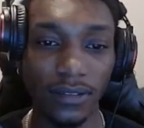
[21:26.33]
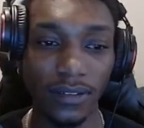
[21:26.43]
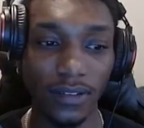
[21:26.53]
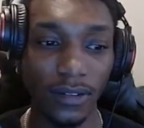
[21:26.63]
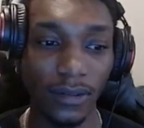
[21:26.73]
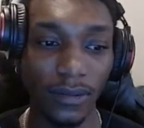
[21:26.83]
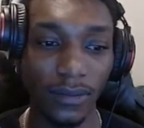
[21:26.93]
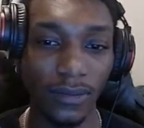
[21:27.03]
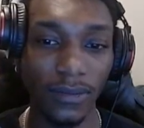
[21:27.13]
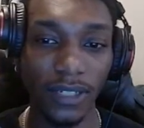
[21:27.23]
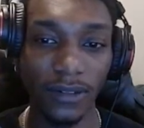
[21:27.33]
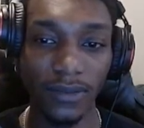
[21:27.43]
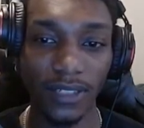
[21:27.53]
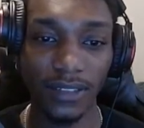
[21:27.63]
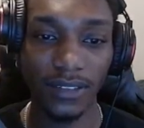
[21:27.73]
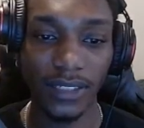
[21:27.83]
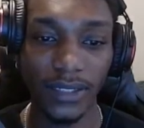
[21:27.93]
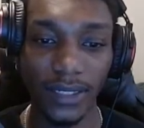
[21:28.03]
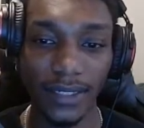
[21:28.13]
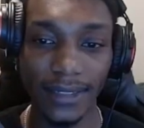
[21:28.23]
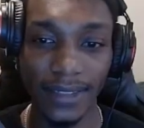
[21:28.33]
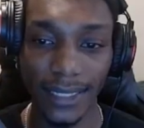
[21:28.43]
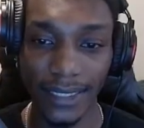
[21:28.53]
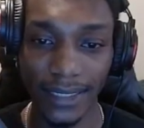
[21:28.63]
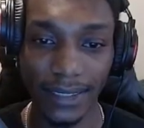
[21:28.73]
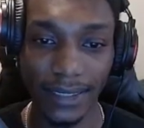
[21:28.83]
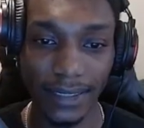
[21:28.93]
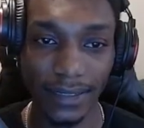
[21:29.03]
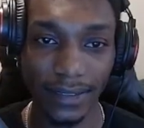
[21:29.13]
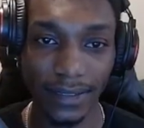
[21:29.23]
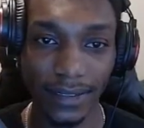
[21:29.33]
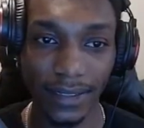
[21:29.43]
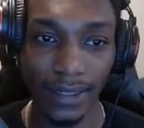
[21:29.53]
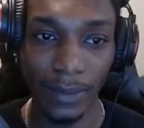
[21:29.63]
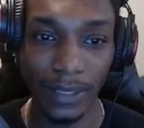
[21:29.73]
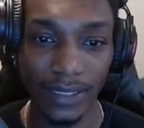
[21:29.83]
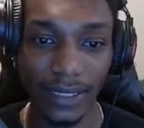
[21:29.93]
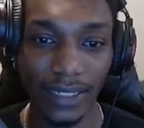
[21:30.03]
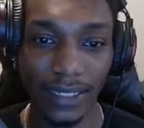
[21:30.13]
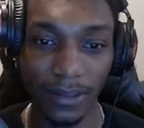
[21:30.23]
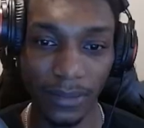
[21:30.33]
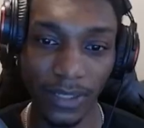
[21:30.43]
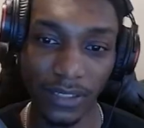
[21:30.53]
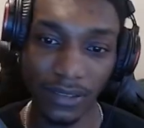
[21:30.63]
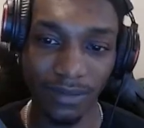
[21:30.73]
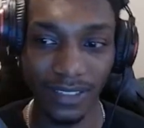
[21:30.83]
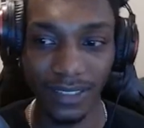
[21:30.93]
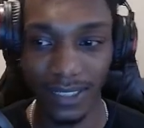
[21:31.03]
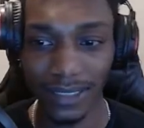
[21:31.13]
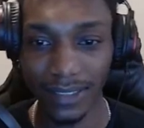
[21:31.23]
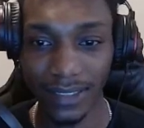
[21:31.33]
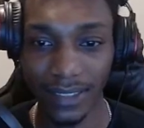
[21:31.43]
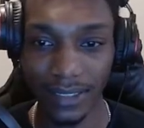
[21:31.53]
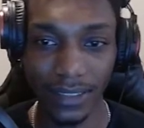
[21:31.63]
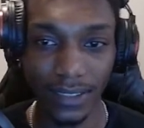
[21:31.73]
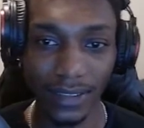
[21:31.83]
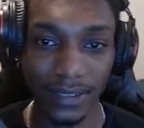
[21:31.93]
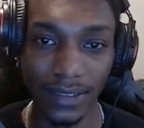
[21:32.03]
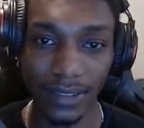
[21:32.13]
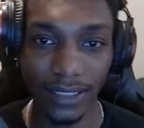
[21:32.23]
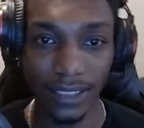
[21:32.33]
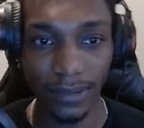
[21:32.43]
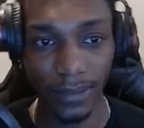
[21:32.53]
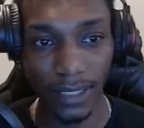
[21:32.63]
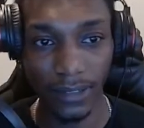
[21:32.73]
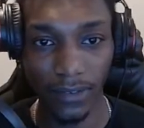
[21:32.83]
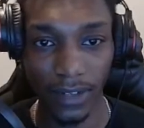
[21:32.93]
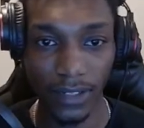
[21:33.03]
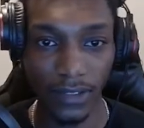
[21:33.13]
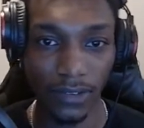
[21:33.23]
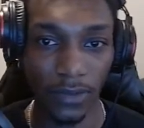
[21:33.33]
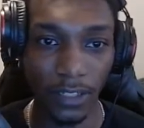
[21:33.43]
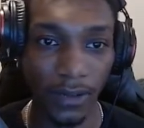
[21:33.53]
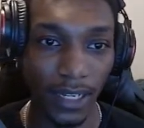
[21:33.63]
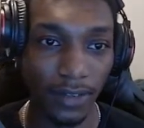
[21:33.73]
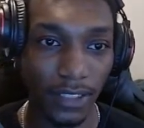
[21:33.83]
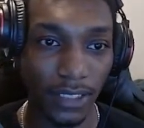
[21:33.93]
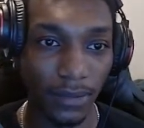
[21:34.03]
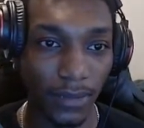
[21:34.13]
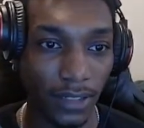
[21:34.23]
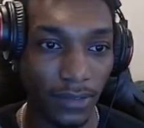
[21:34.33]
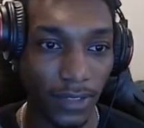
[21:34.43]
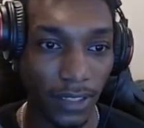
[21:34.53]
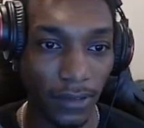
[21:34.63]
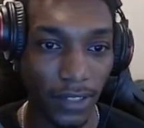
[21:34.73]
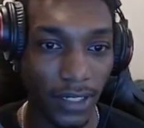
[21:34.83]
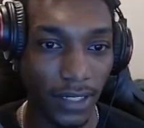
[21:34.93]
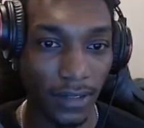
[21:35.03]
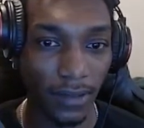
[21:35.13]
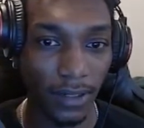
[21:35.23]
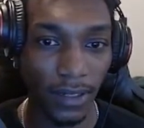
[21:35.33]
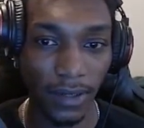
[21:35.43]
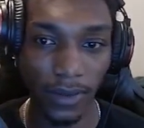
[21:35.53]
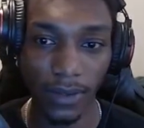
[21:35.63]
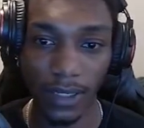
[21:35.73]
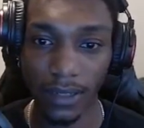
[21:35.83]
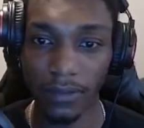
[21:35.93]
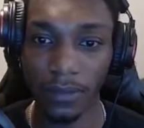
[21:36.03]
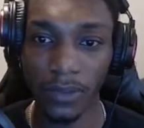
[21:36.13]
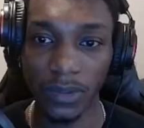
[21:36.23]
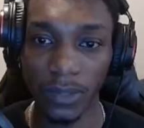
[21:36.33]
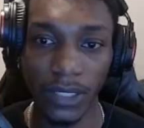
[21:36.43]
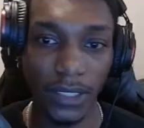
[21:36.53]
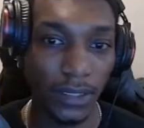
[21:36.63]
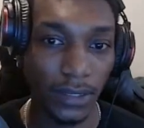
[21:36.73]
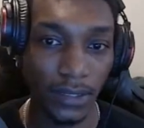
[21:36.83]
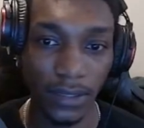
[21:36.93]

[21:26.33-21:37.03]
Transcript: So we don't necessarily need this, but this can end up being something decent as like a chip modifier, since we don't have a chip modifier right now. We only have multipliers.